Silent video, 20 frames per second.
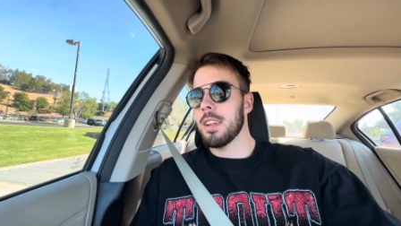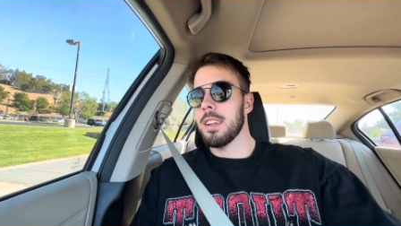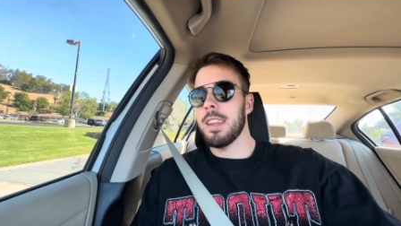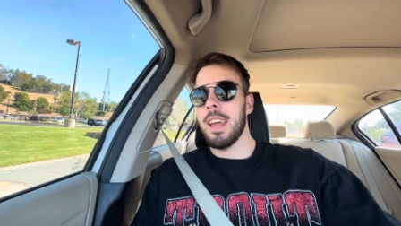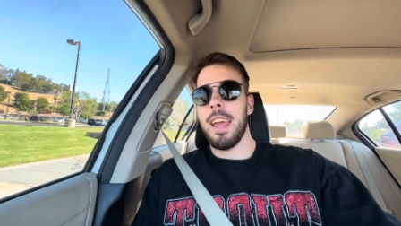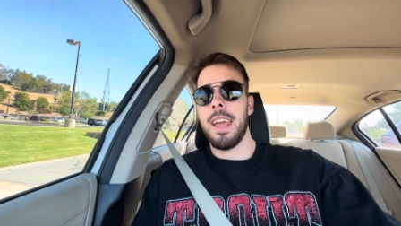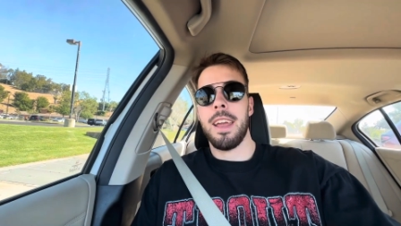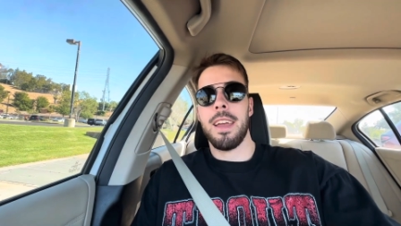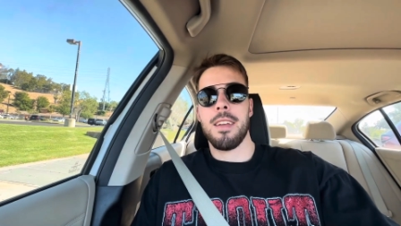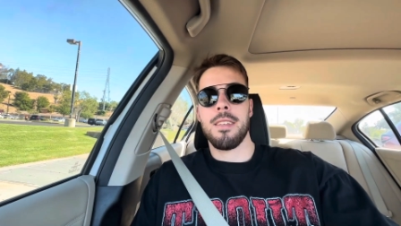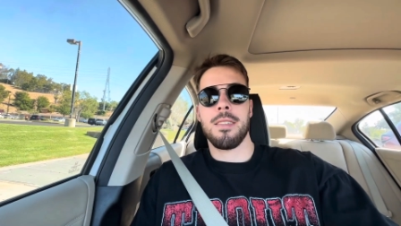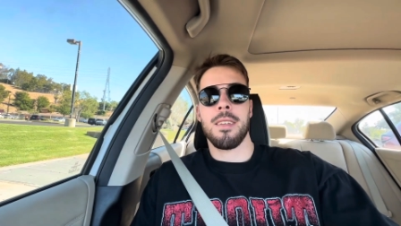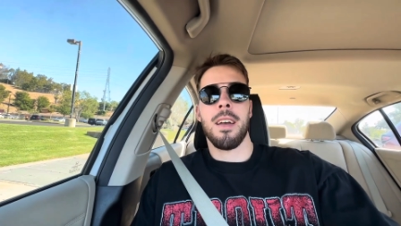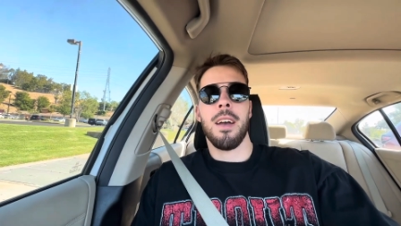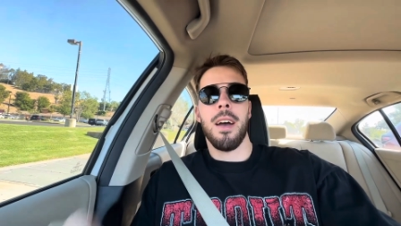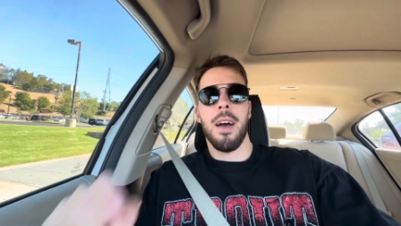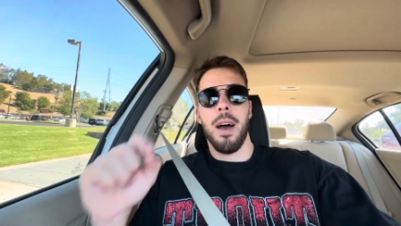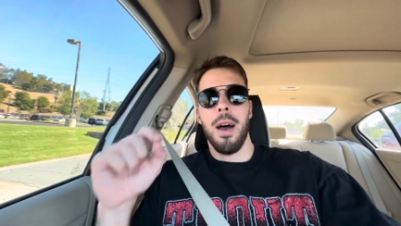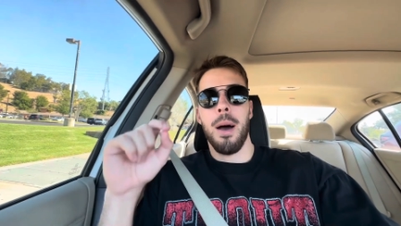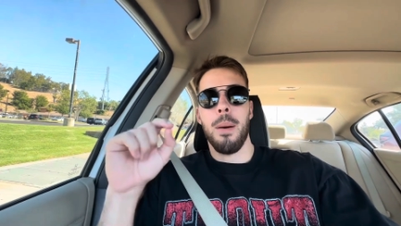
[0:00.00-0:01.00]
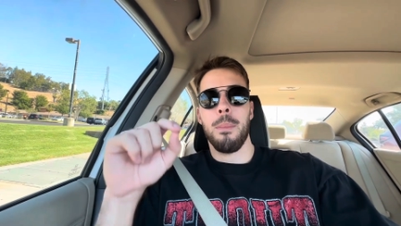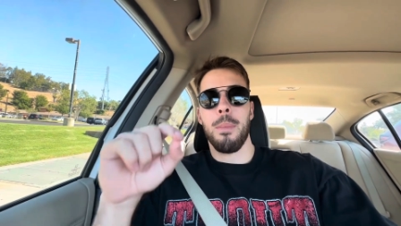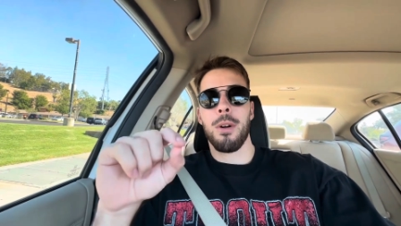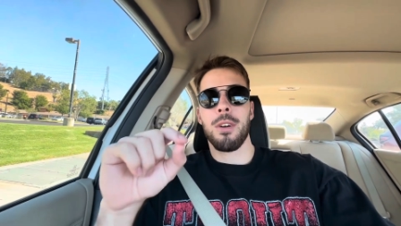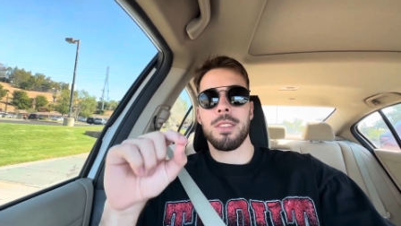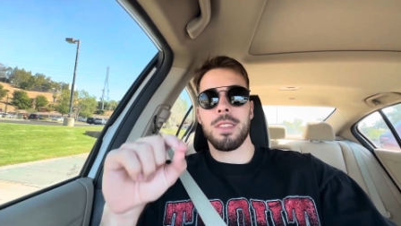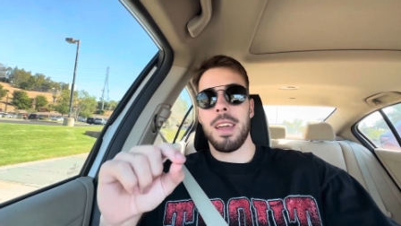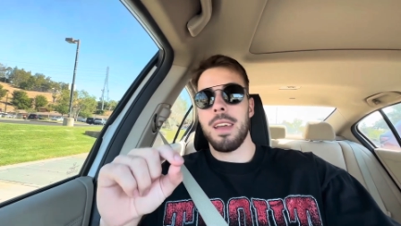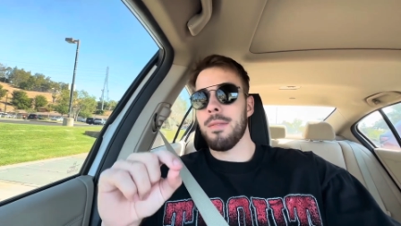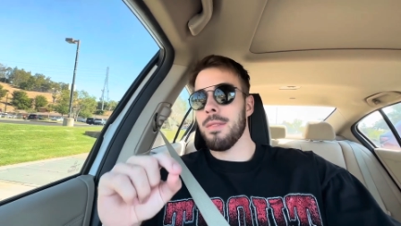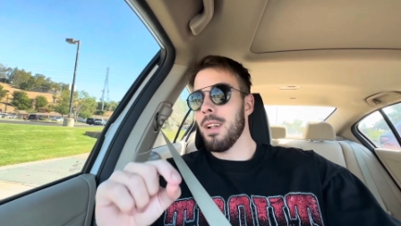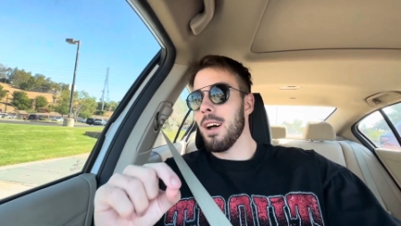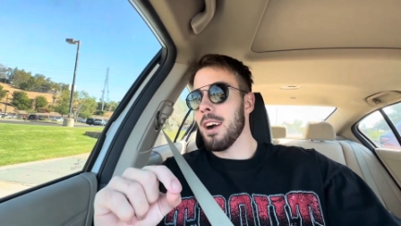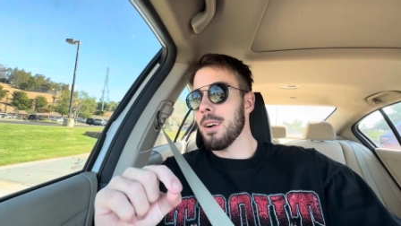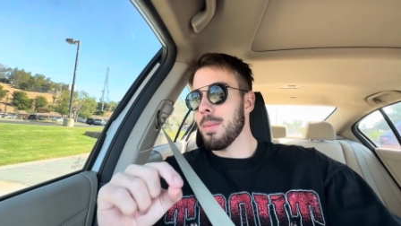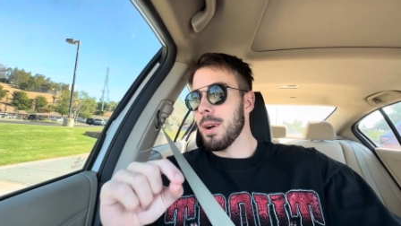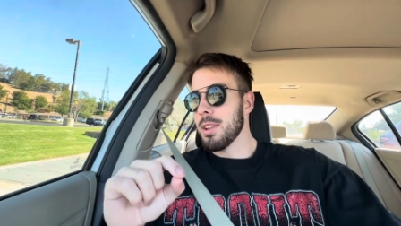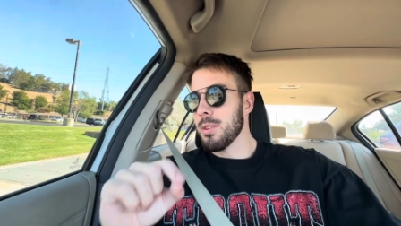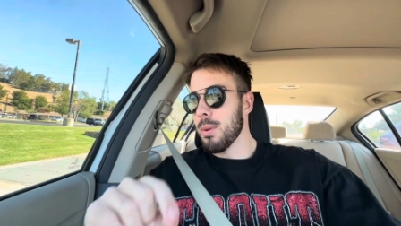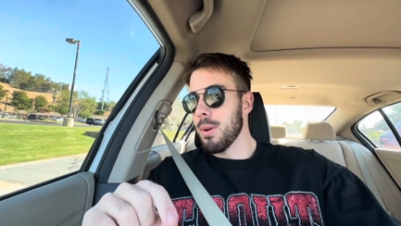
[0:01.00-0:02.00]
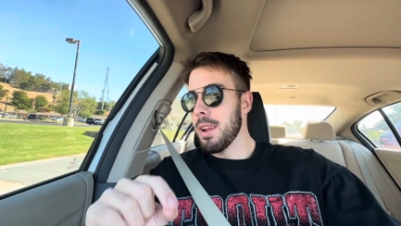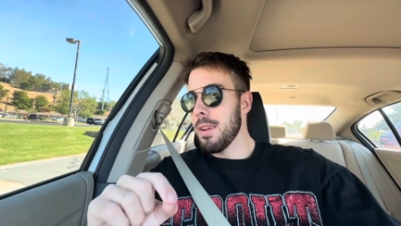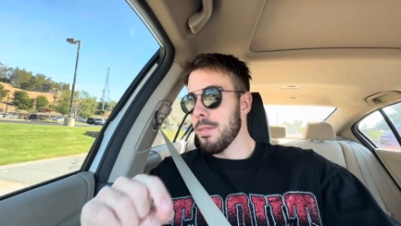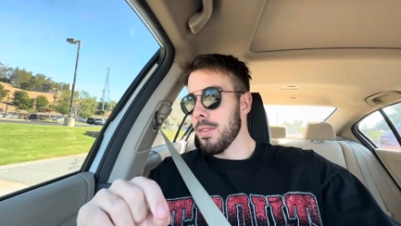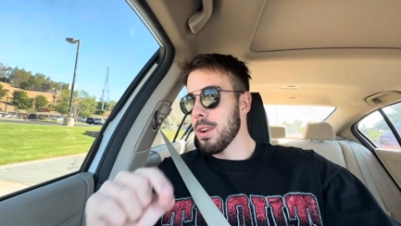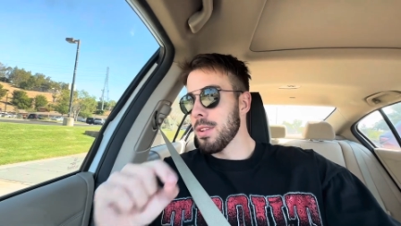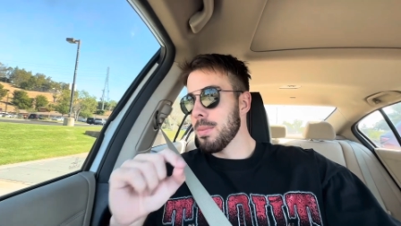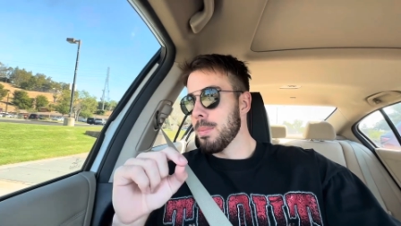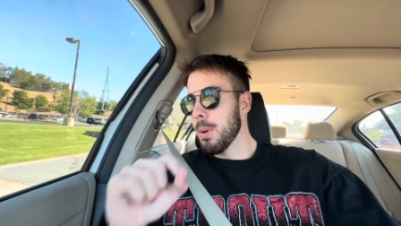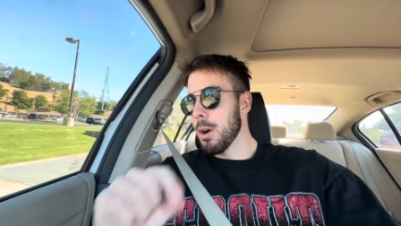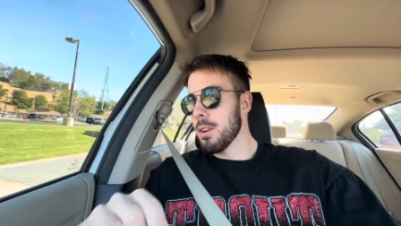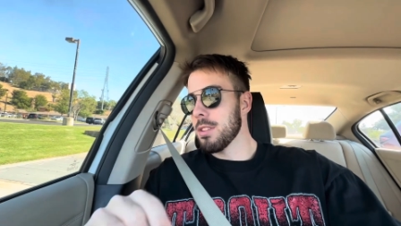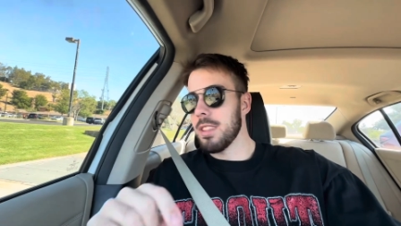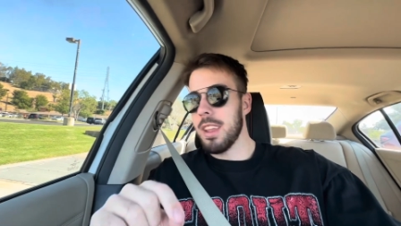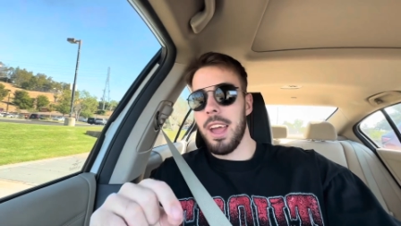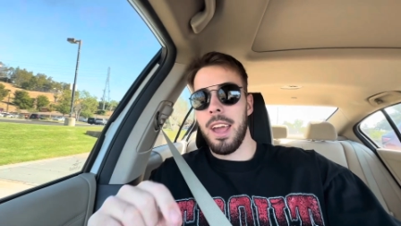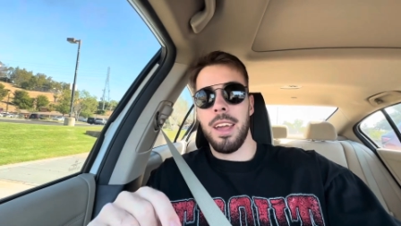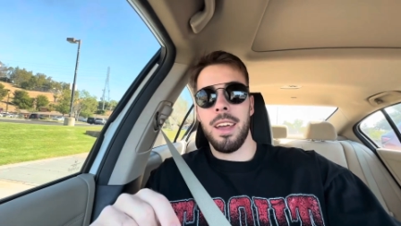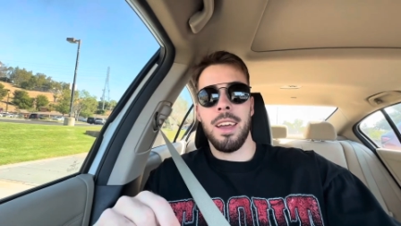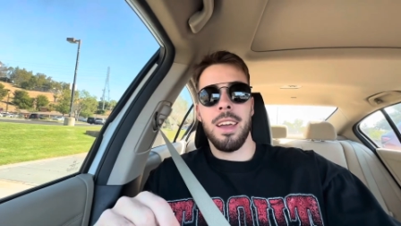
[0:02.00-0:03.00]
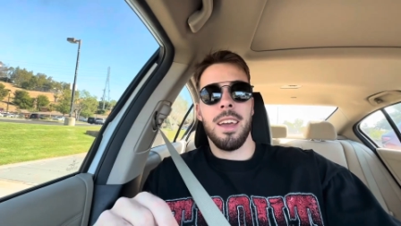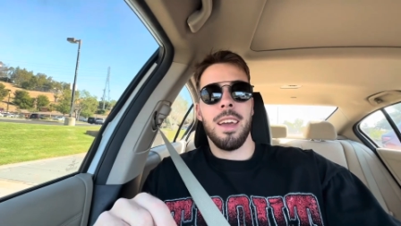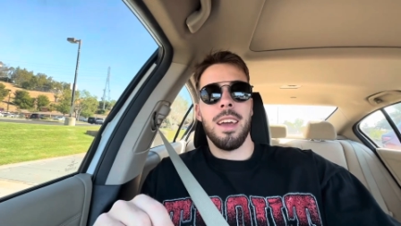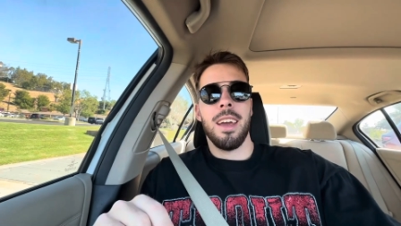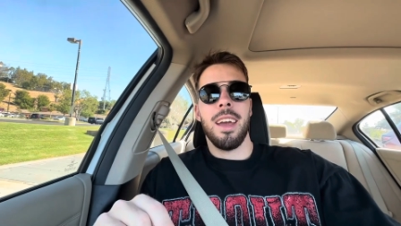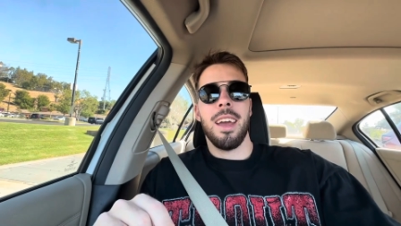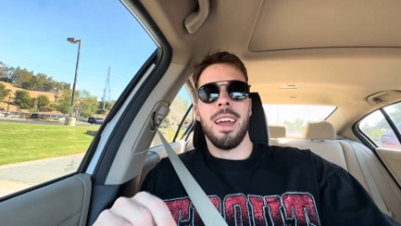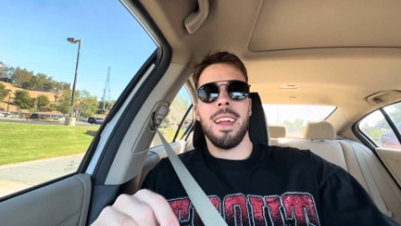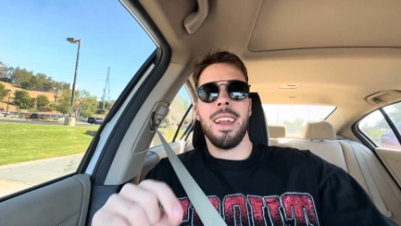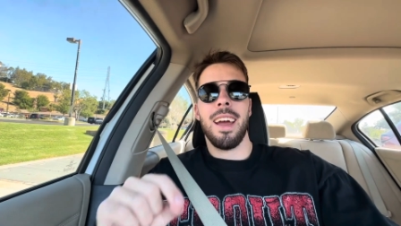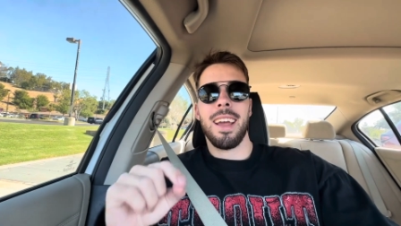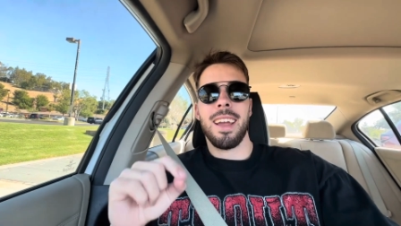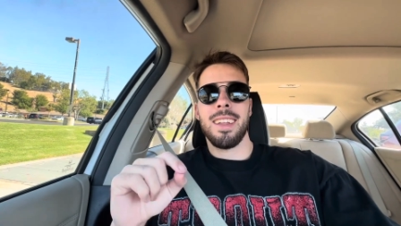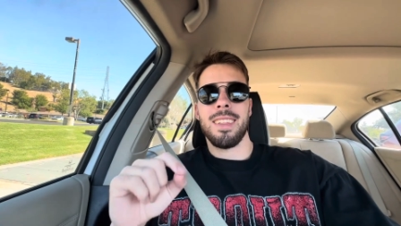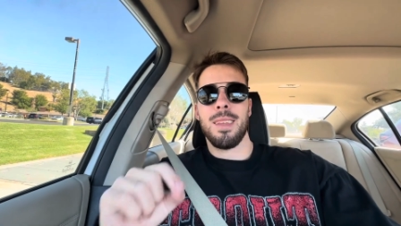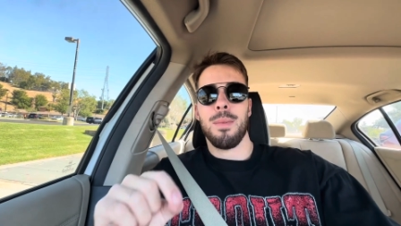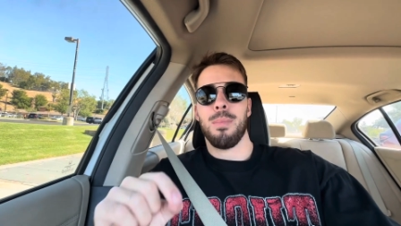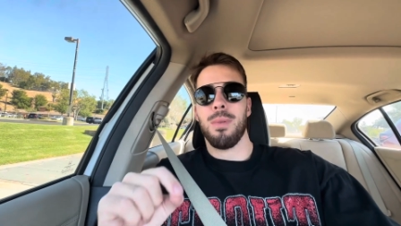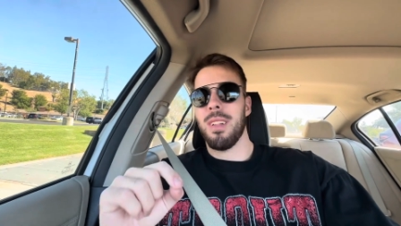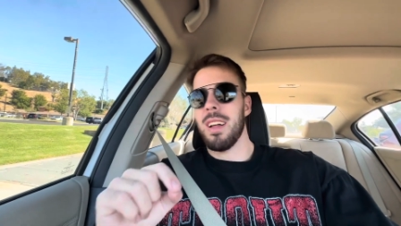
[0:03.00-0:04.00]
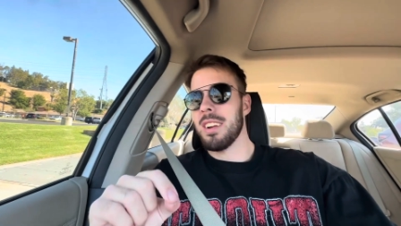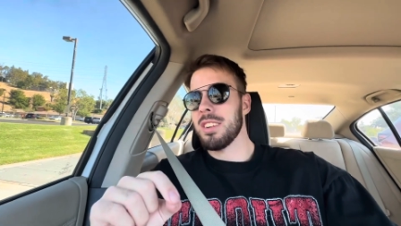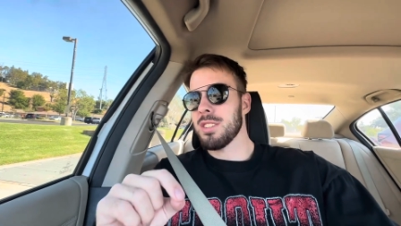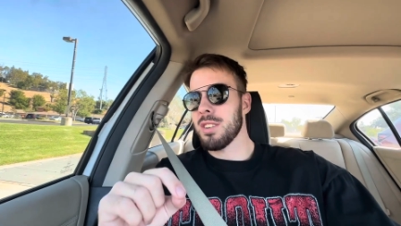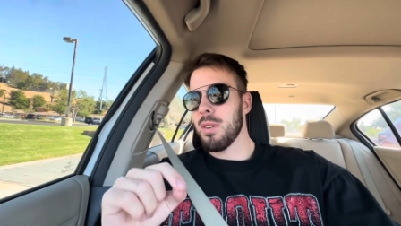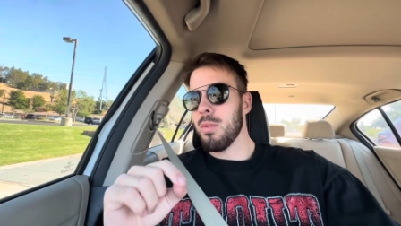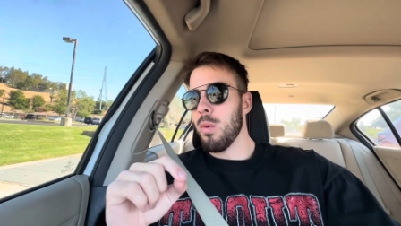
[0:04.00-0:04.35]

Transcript: Today is a birthday vlog, my 21st birthday, and I get the pleasure of